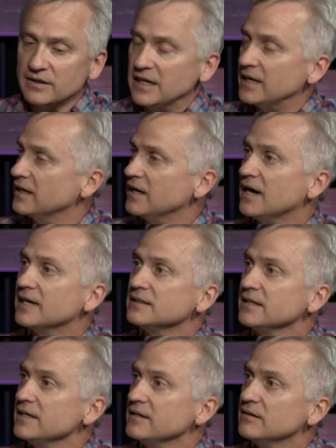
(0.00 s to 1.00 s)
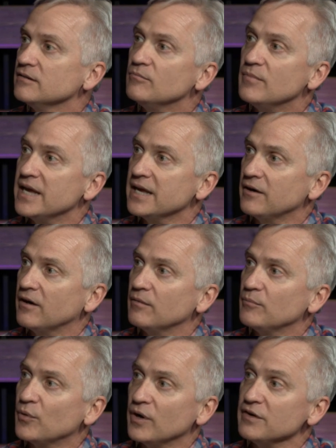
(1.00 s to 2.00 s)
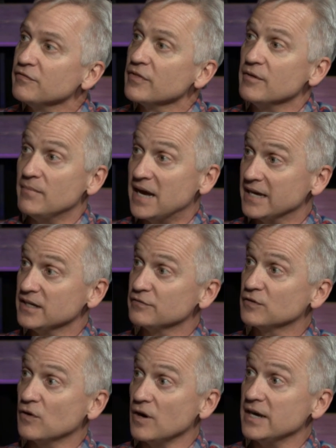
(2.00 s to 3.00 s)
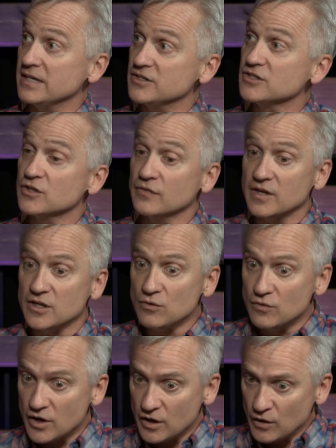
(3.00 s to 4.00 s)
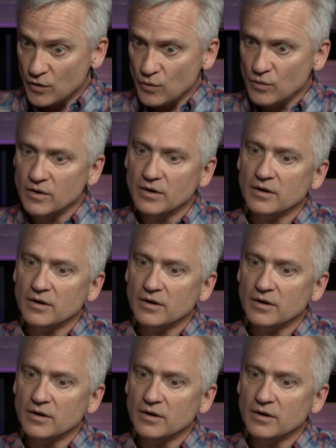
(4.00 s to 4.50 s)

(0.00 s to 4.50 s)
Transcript: in a godly manner. Pray for the mind of Christ so that you know